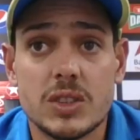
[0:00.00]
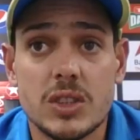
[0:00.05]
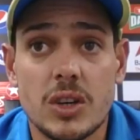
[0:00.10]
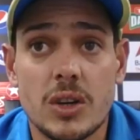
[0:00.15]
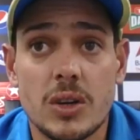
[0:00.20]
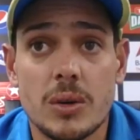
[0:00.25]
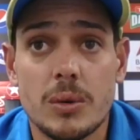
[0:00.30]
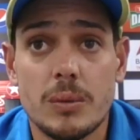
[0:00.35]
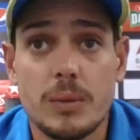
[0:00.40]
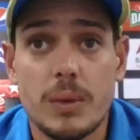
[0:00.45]
So
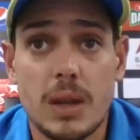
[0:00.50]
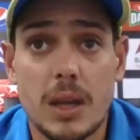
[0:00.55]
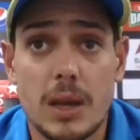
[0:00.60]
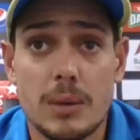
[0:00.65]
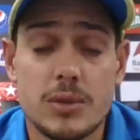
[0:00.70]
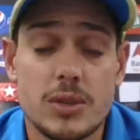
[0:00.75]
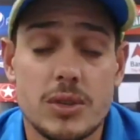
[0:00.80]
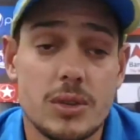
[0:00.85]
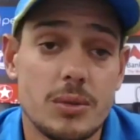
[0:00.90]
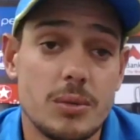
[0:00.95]
I'm
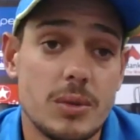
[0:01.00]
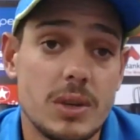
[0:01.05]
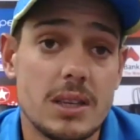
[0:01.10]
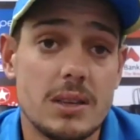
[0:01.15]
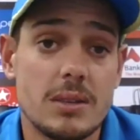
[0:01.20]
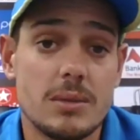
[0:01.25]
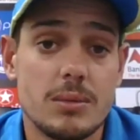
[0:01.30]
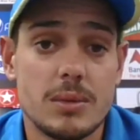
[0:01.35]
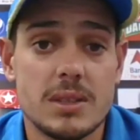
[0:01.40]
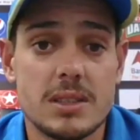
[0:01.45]
sure
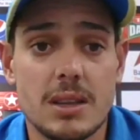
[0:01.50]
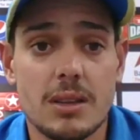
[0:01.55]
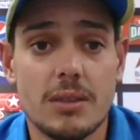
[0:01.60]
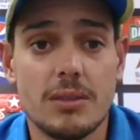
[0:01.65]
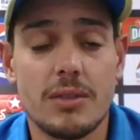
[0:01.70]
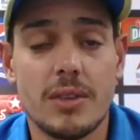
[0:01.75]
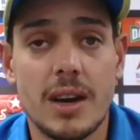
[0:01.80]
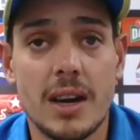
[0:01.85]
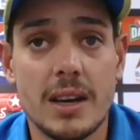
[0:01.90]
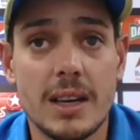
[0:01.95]
we're
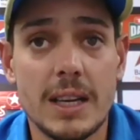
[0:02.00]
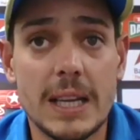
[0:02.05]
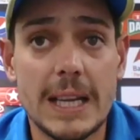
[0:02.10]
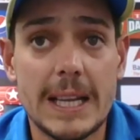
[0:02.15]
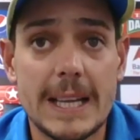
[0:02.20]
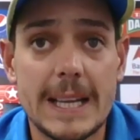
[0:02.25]
still fine.